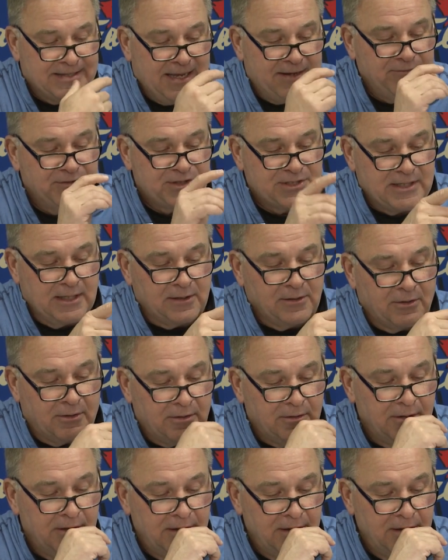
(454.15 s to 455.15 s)
Dave
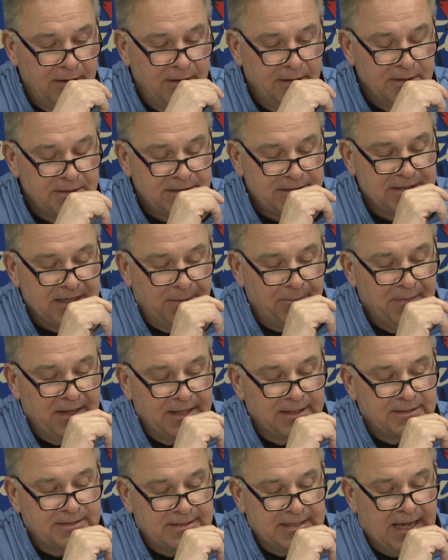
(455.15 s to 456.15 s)
Sittler sent me
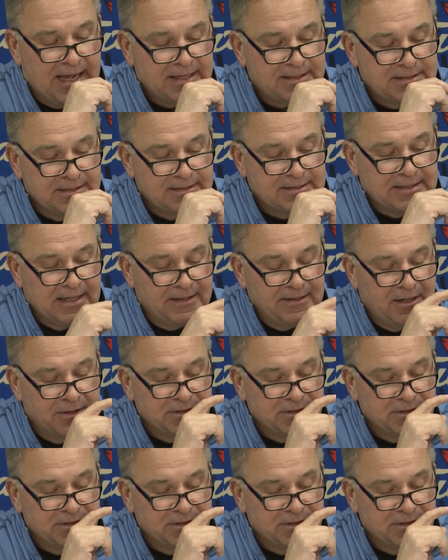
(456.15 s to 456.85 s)
a text and said,